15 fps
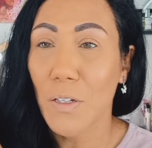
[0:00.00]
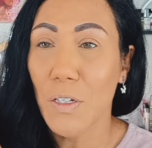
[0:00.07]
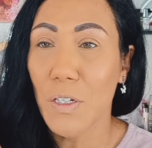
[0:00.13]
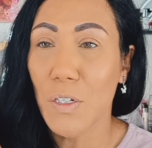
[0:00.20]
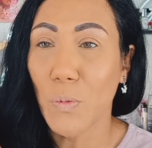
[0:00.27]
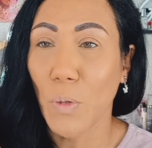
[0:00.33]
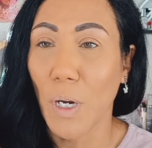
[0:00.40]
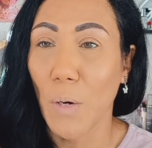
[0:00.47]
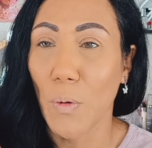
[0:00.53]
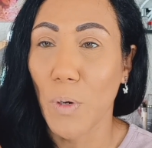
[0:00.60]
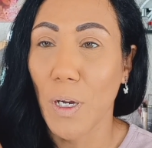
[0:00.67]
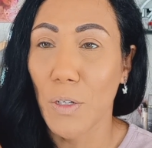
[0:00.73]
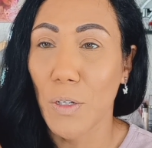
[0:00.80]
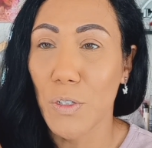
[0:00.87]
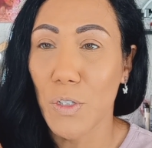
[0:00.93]
This is what our
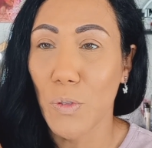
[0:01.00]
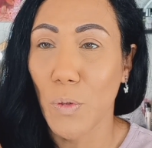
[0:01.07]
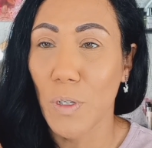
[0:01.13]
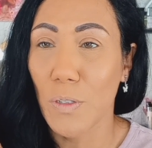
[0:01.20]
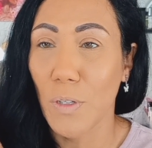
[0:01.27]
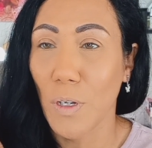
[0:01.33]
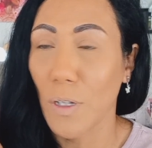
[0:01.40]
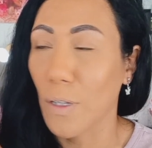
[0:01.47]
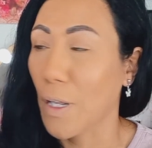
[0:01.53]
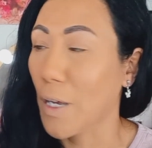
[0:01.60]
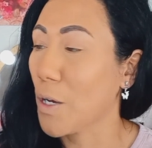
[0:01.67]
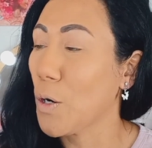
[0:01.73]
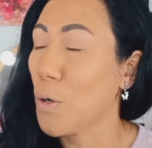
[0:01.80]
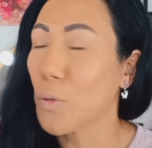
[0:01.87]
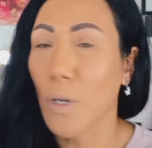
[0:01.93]
color story is looking
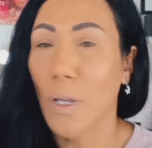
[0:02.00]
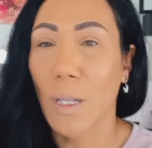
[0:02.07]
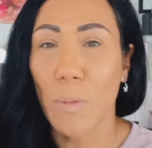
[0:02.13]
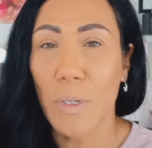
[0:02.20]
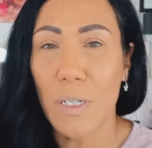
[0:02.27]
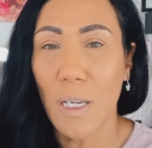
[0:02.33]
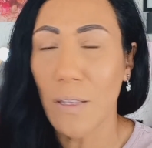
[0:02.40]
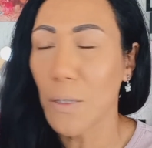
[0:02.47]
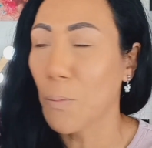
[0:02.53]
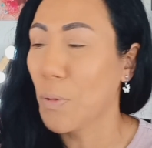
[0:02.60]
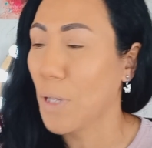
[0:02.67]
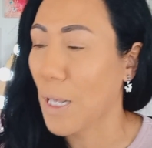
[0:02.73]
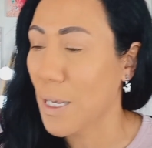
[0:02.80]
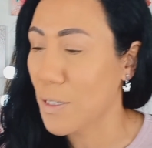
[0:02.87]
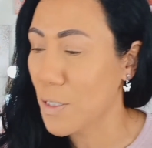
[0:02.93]
like. Hold on, let me take the
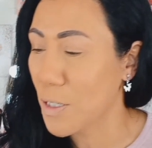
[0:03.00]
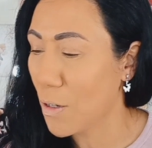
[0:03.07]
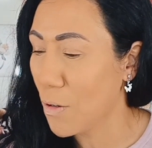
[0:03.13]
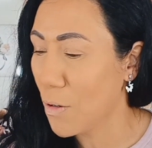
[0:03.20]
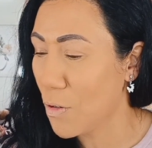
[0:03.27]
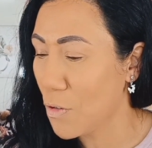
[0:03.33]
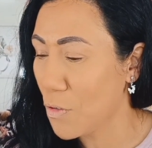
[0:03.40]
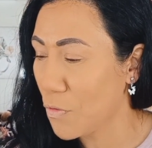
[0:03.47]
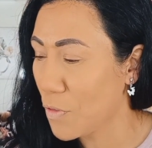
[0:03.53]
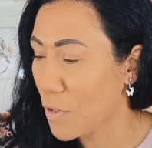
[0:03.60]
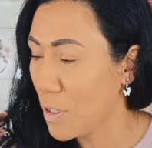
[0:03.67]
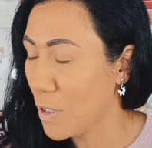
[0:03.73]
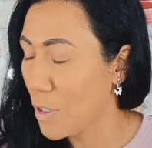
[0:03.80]
plastic off.